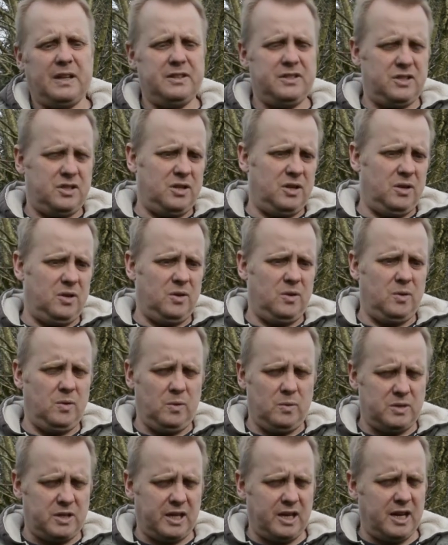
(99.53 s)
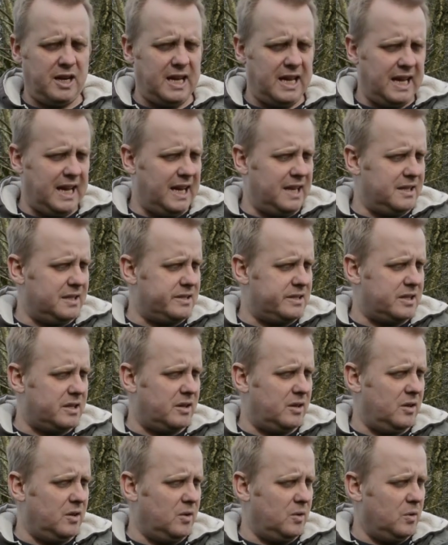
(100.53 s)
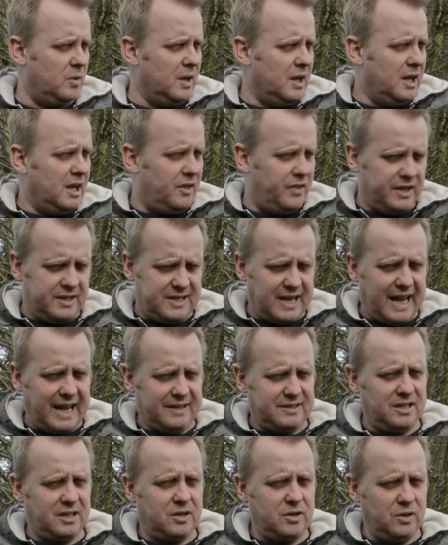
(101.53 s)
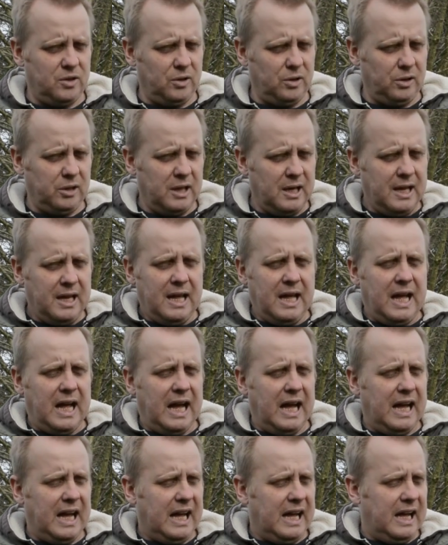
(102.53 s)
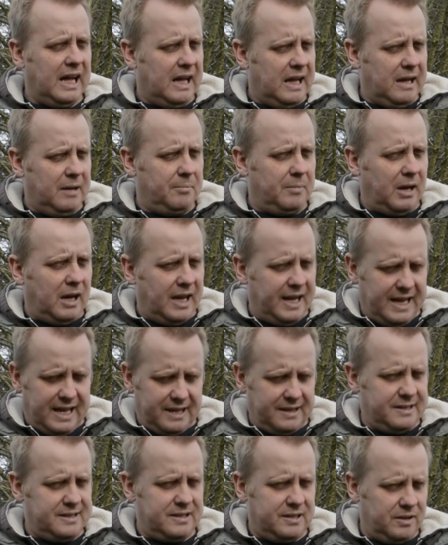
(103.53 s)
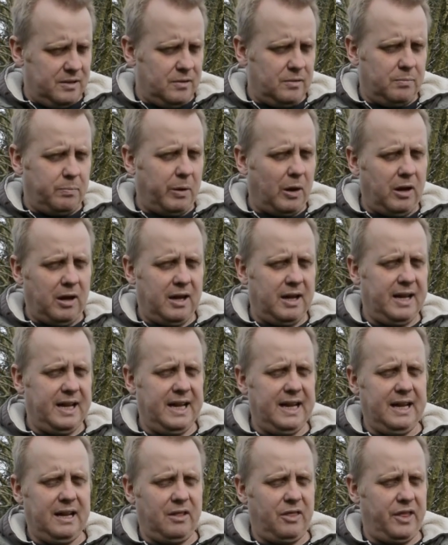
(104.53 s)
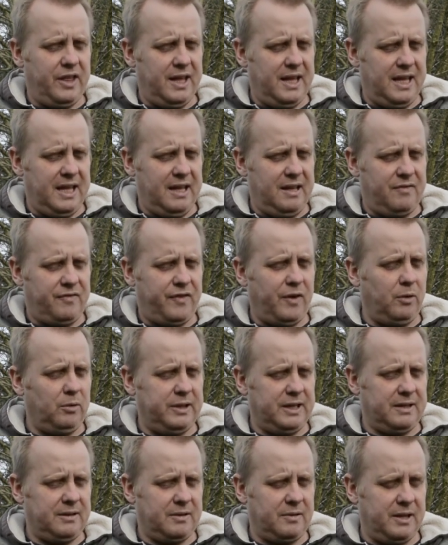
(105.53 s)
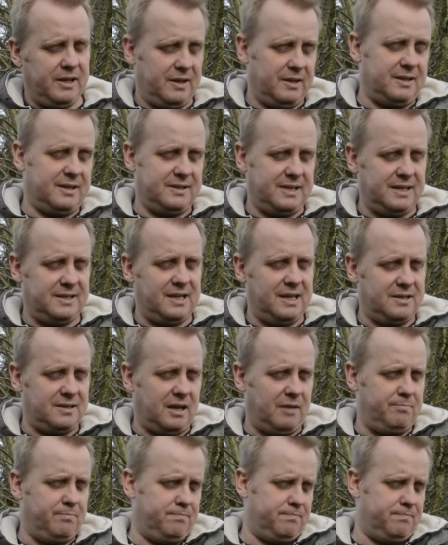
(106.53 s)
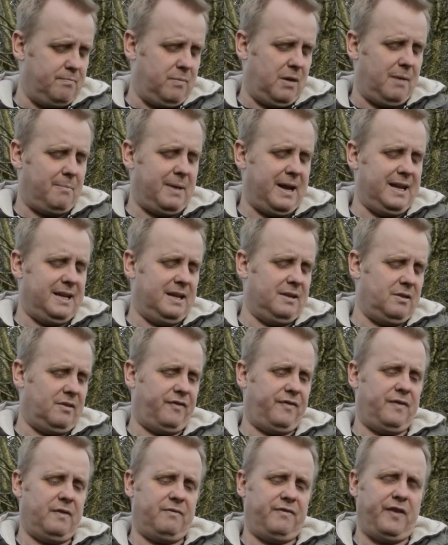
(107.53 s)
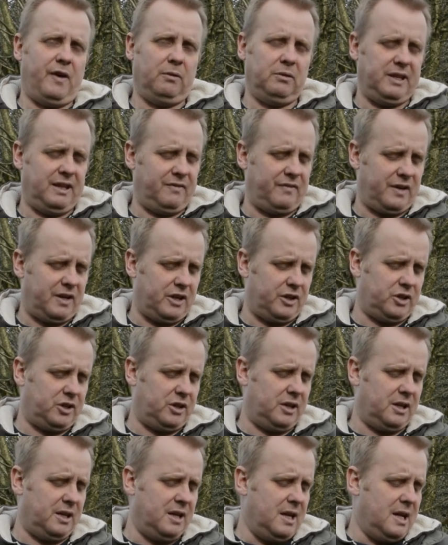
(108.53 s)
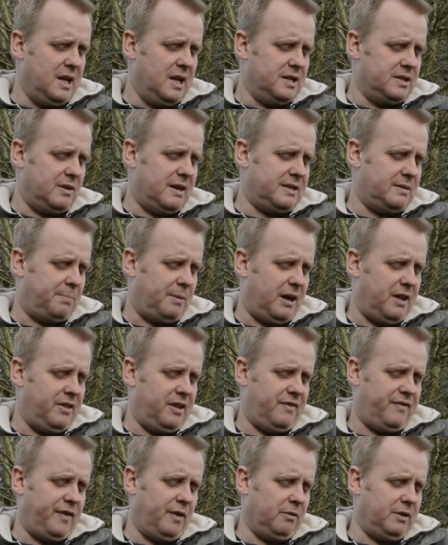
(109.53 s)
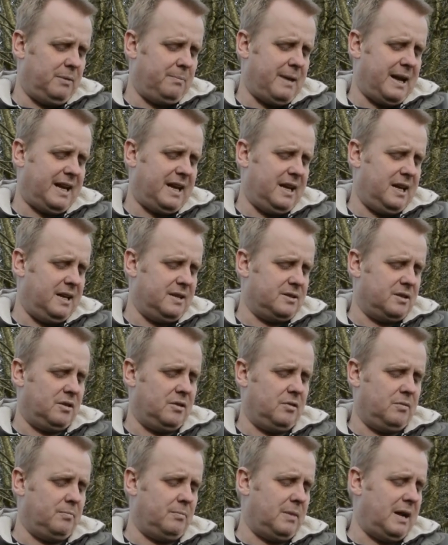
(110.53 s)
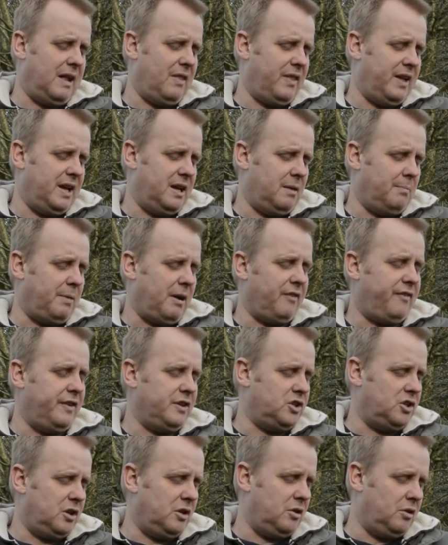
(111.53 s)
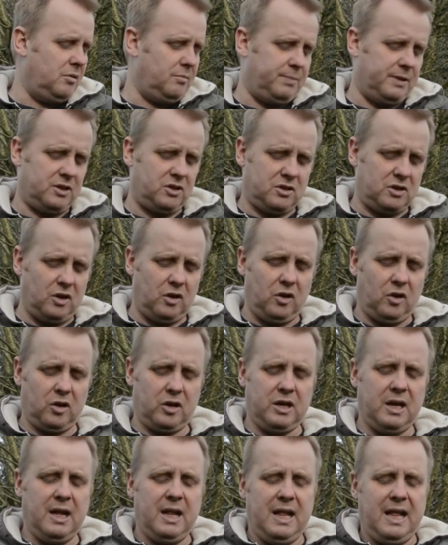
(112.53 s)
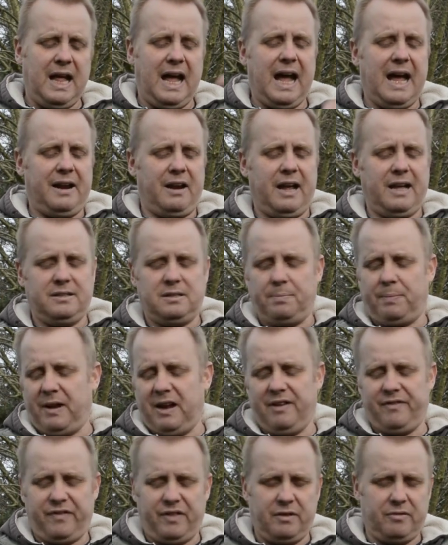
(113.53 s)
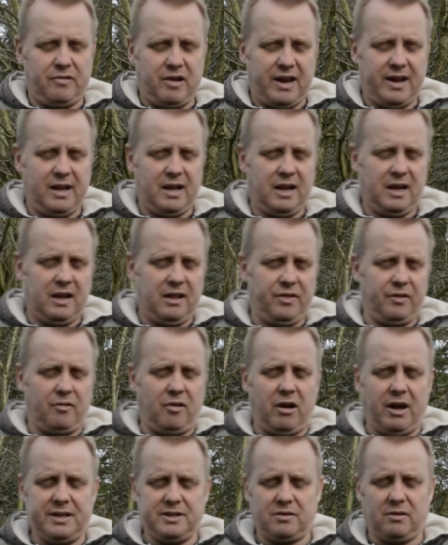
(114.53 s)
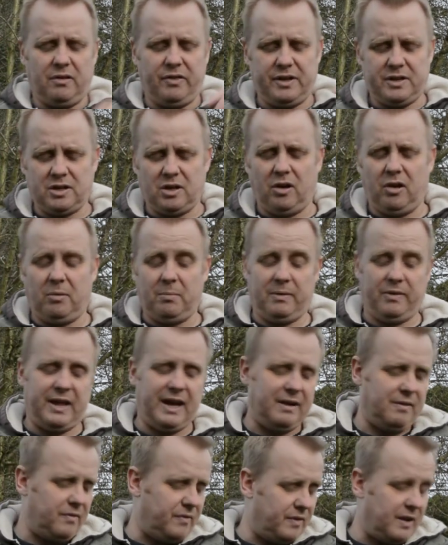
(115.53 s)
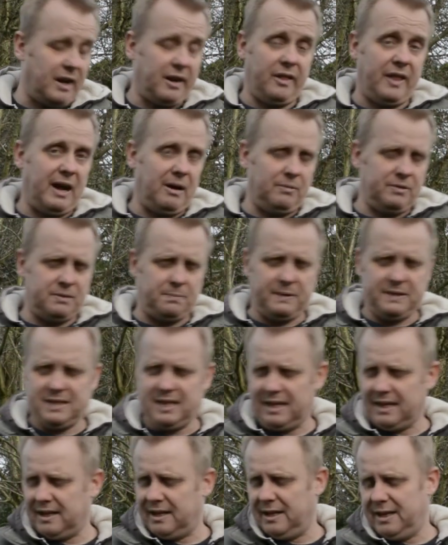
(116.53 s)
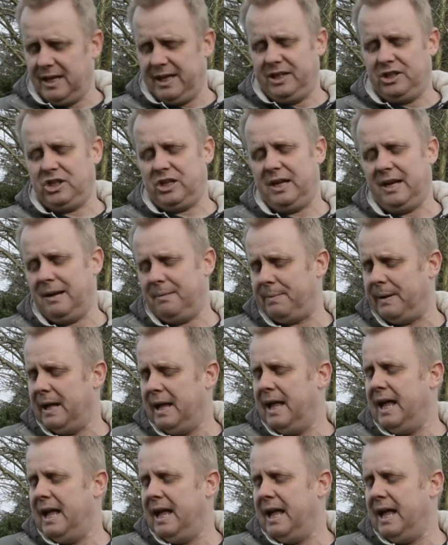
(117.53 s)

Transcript: To turn it into the tactical, I had to buy the folding, because I made it the folding version, so I had to buy the folding mechanism and then a buffer tube, a stock, and I had to pay for the riser on the top, and none of that was particularly cheap.